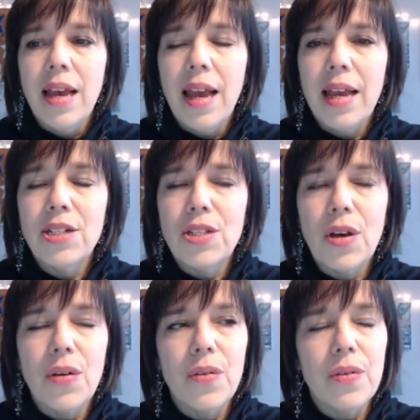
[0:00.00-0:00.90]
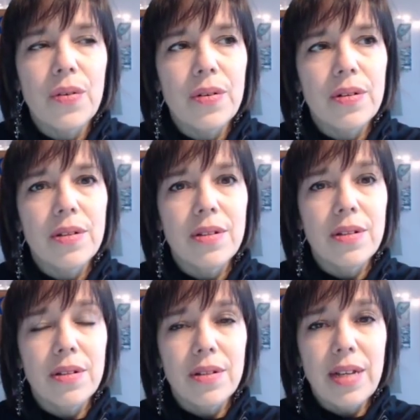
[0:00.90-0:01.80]
And so
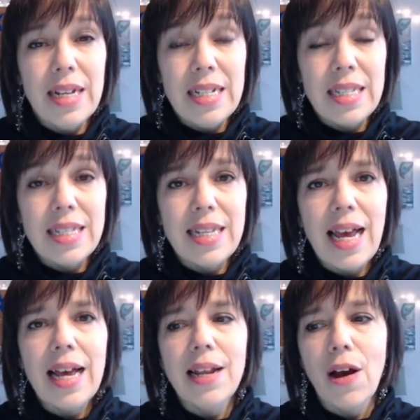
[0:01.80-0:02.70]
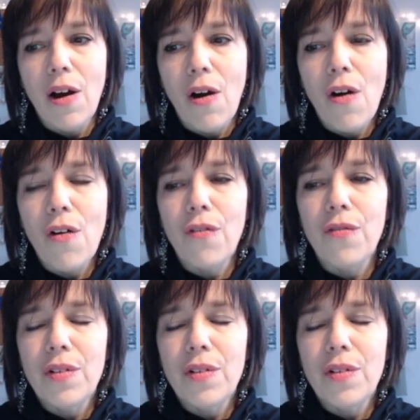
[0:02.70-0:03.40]
instead of